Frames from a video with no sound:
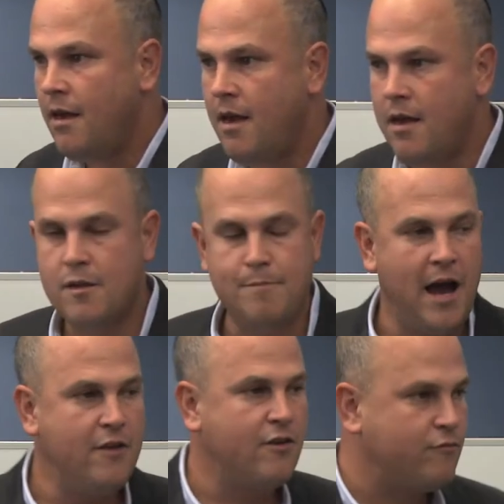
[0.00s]
is
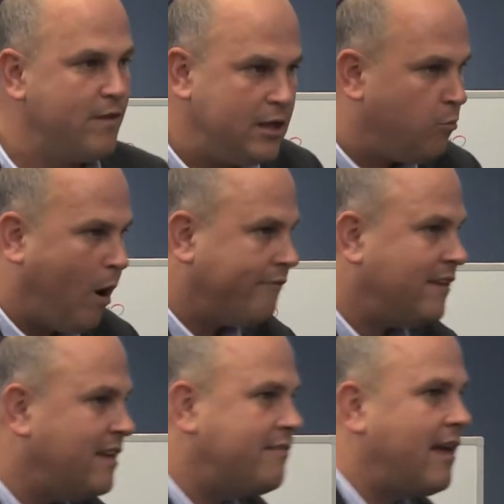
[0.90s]
by just really
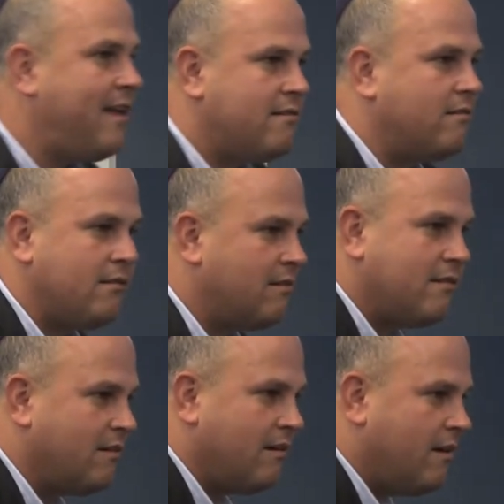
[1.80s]
wanting it to end.
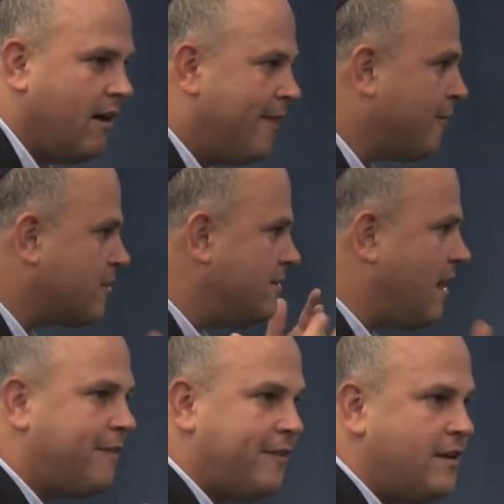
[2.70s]
There's
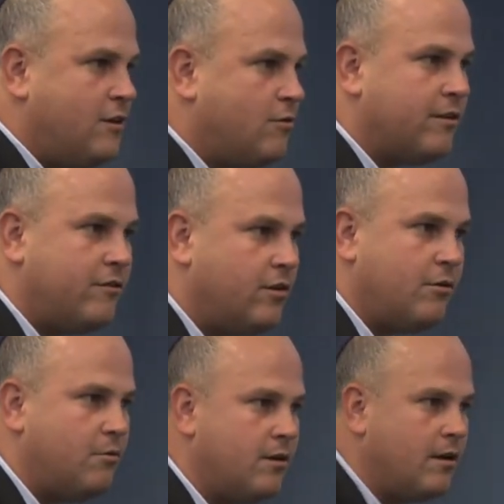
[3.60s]
nothing you can
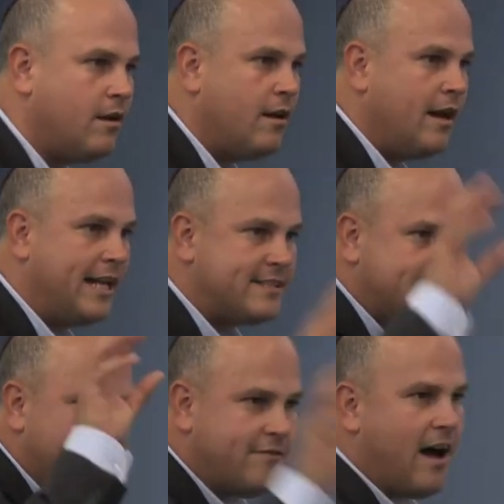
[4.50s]
do. It's
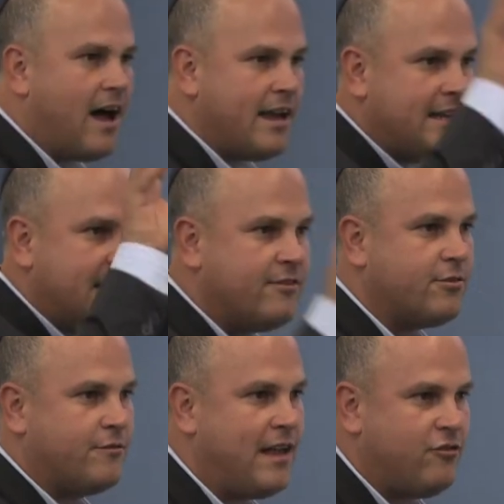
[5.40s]
divine
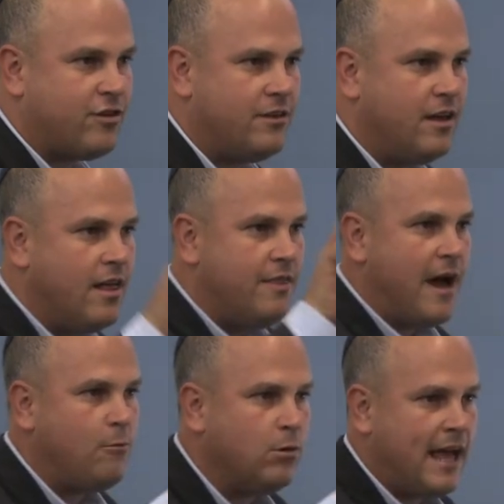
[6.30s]
intervention
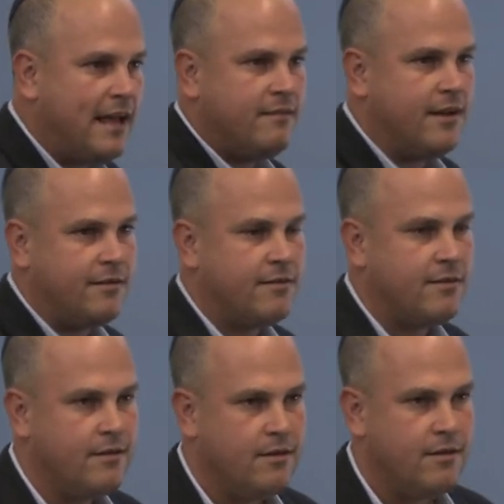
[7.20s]
that will end it.
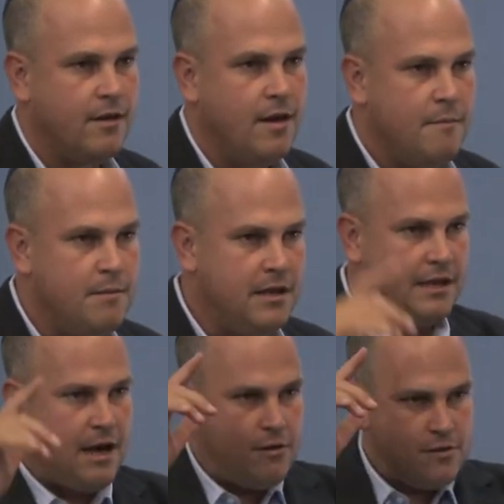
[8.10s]
Meaning
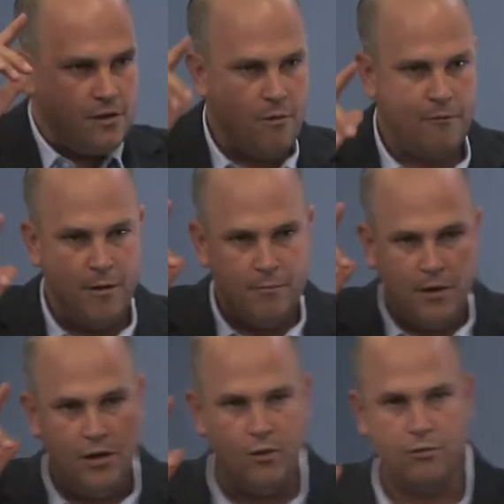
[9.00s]
now, so if when we
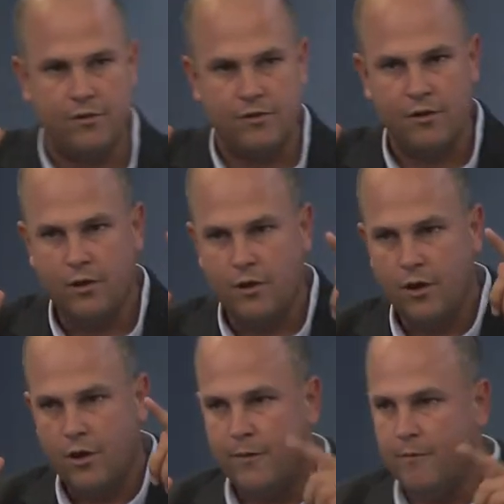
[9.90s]
use
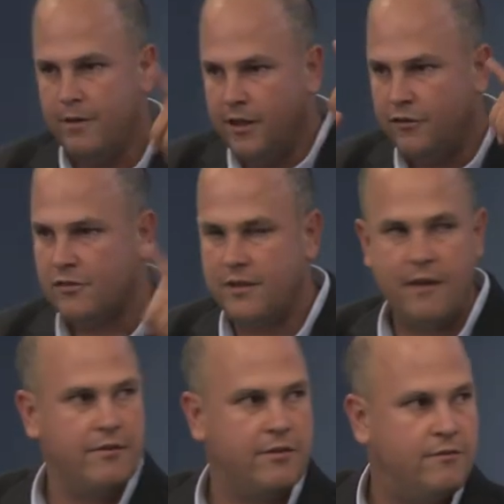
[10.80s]
the religious
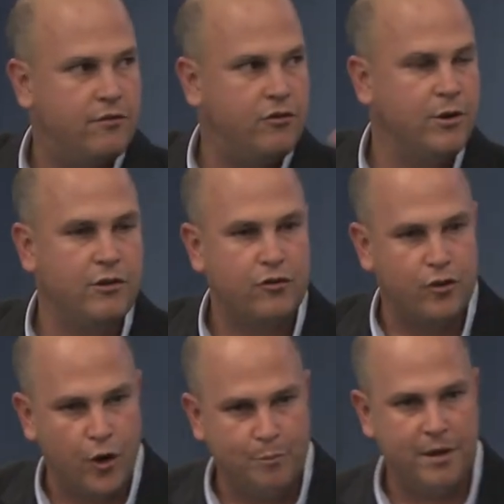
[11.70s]
narrative to
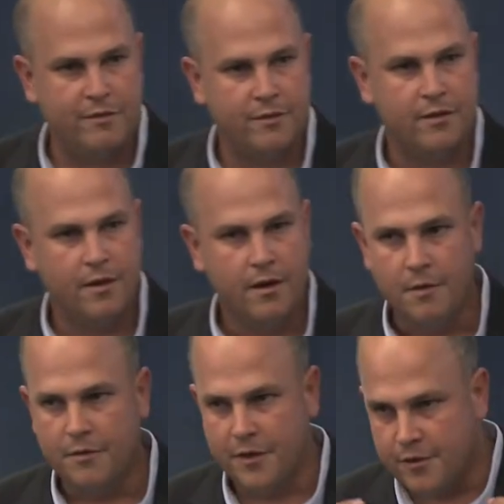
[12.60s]
interpret
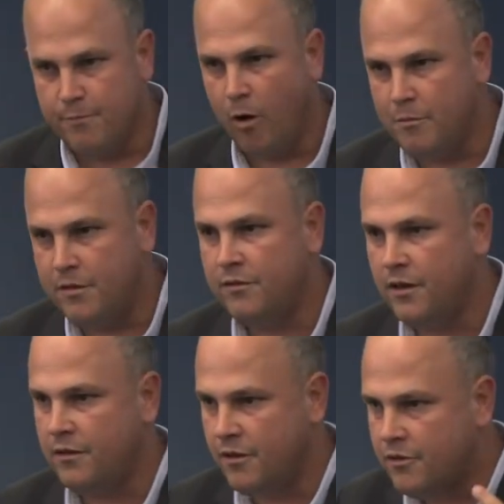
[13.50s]
this moment
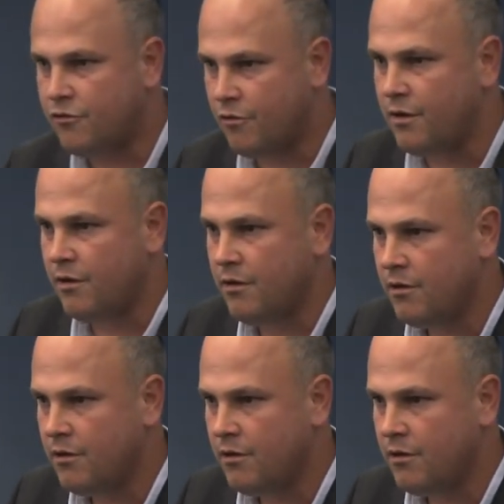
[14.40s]
in history,